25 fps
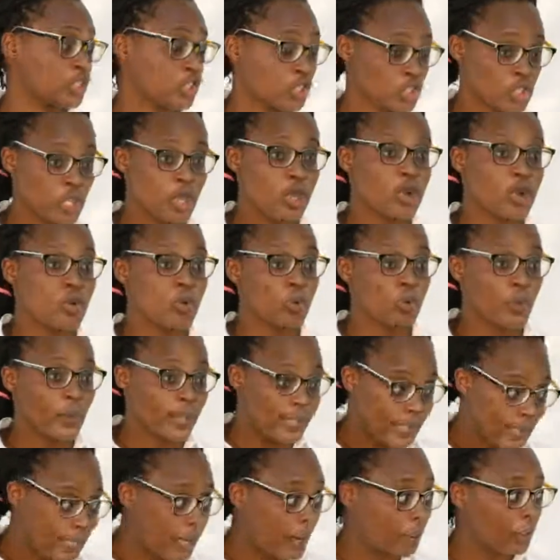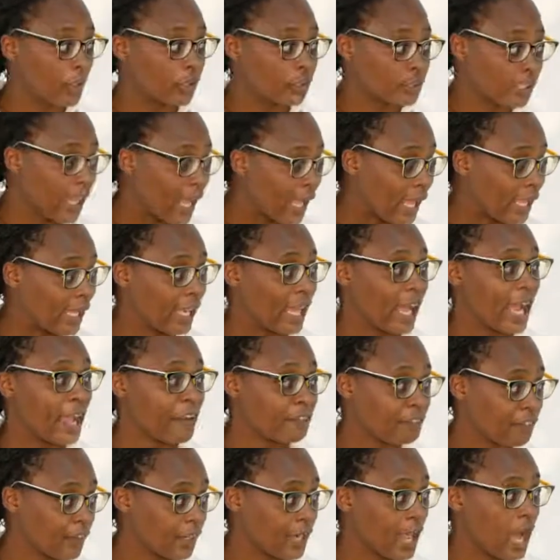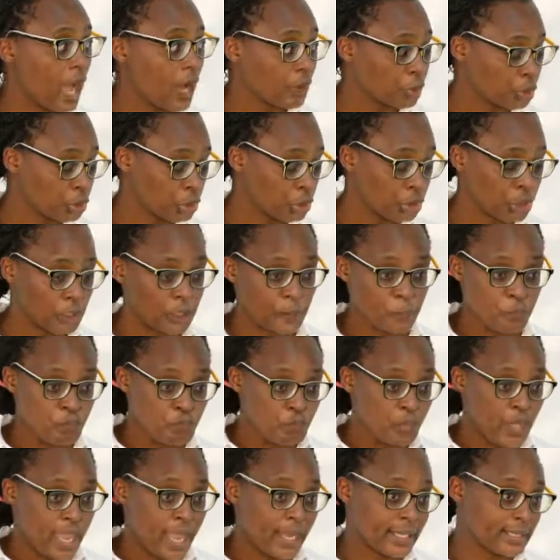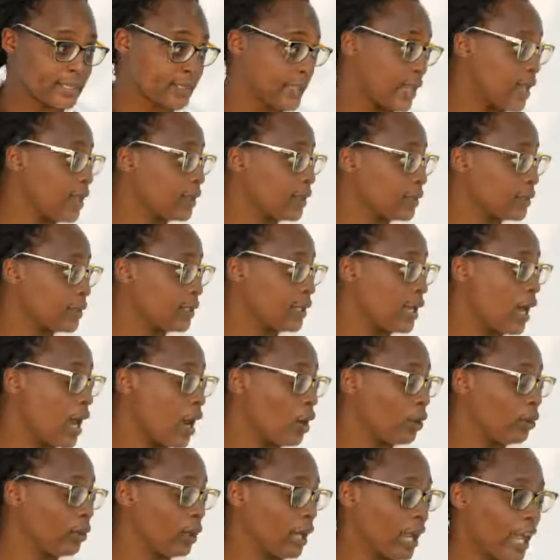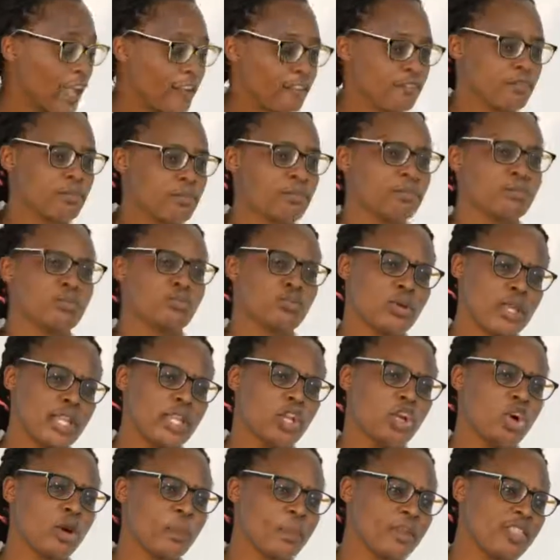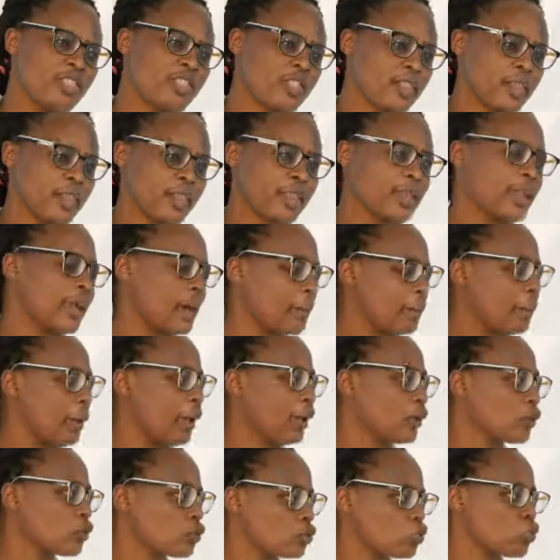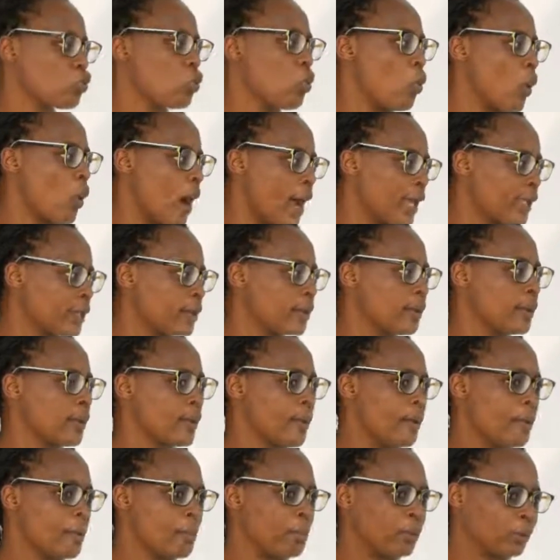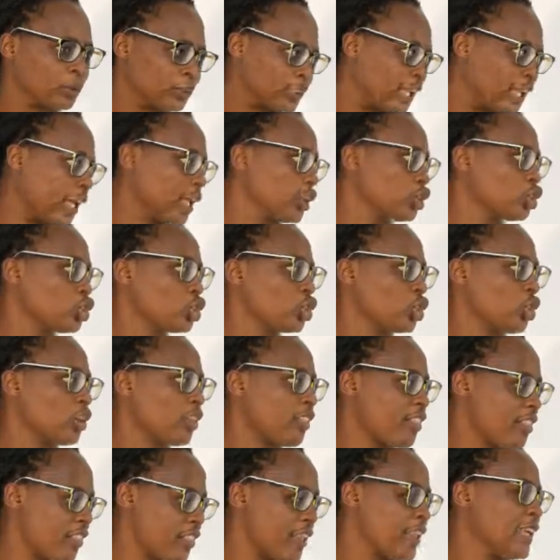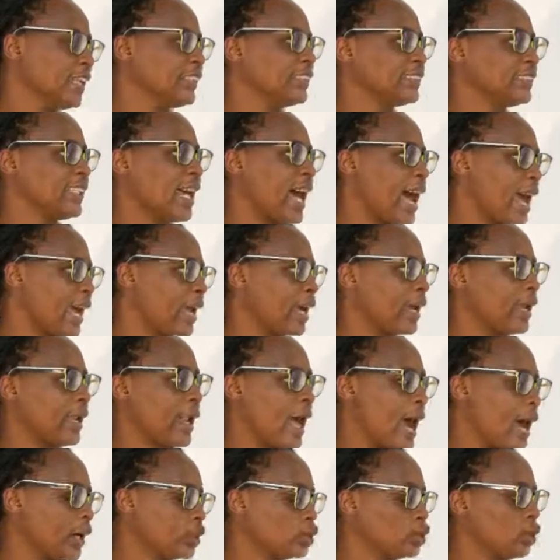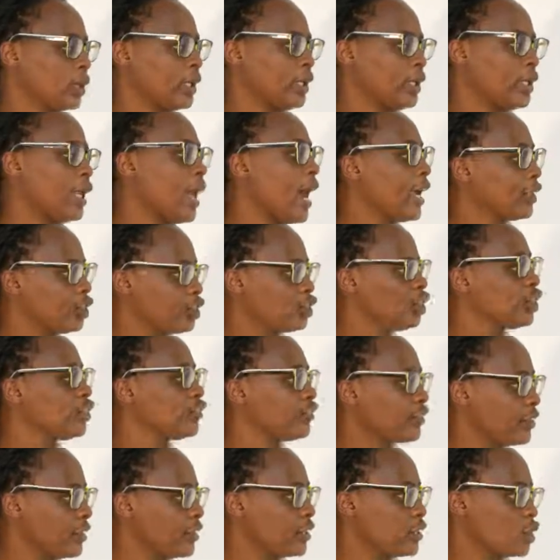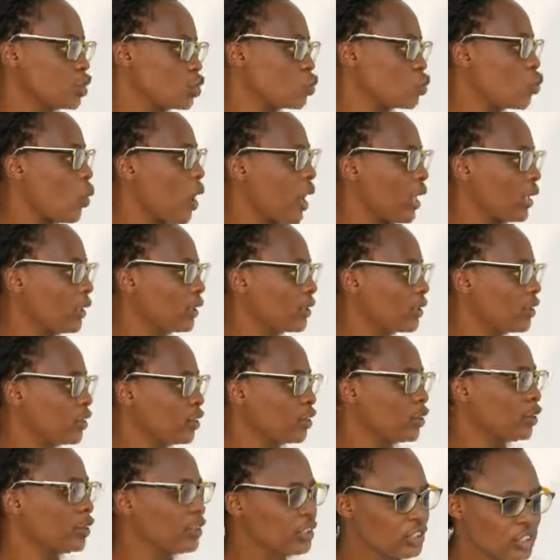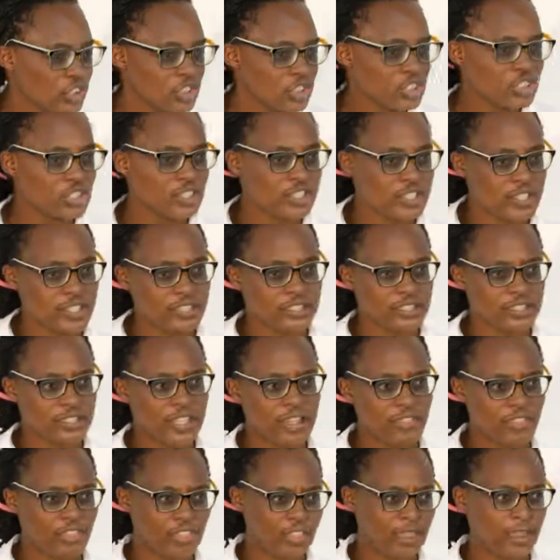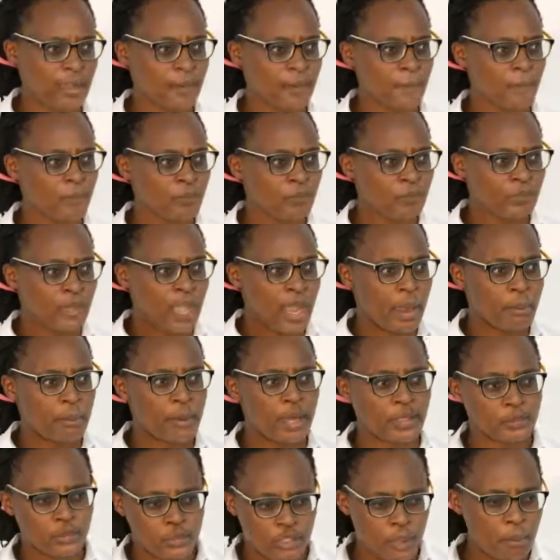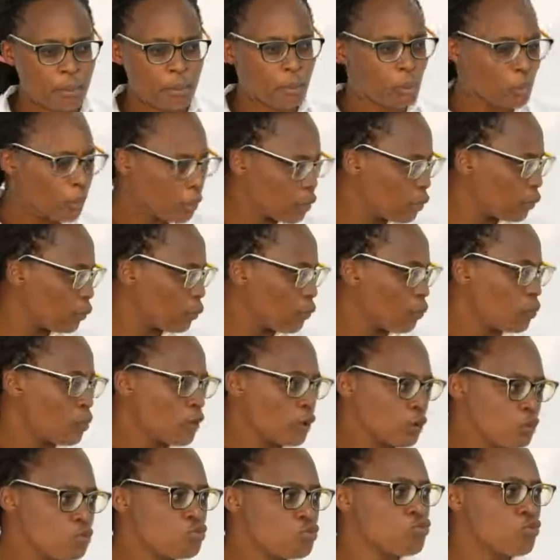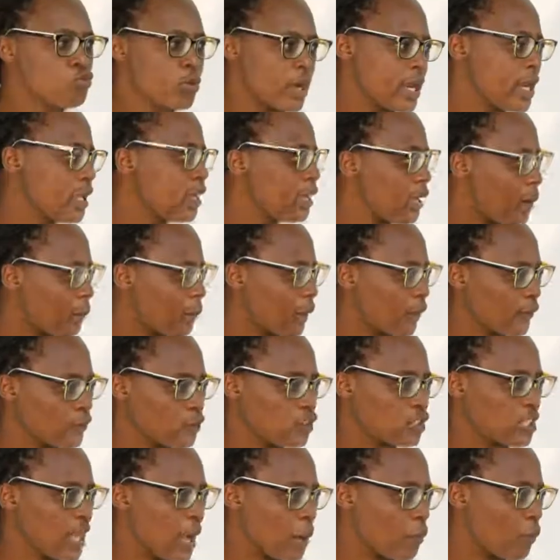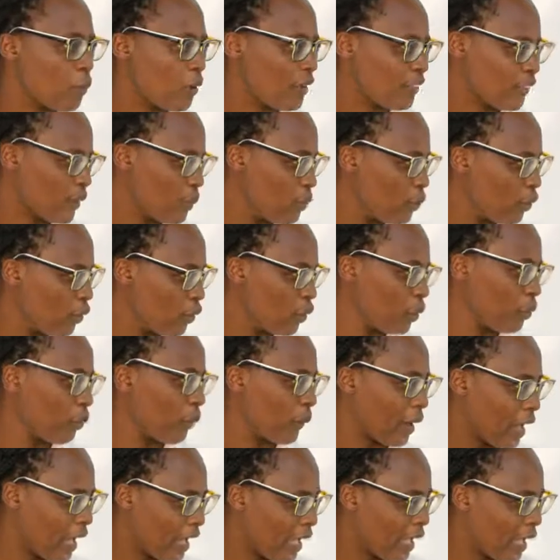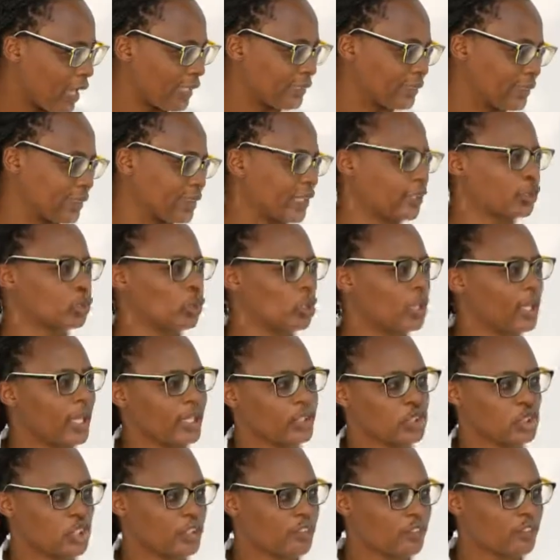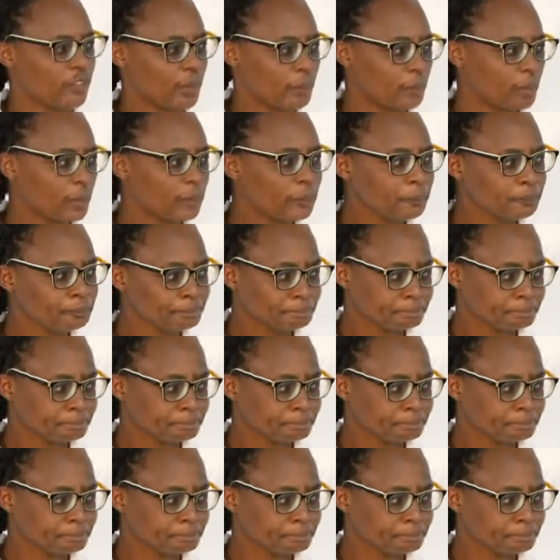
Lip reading: and just reading about her life and how she excelled in her own life really got me thinking about what potential things I could actually achieve in this world. You know, it's that thing about the more you read about someone, the more you realize it's actually achievable.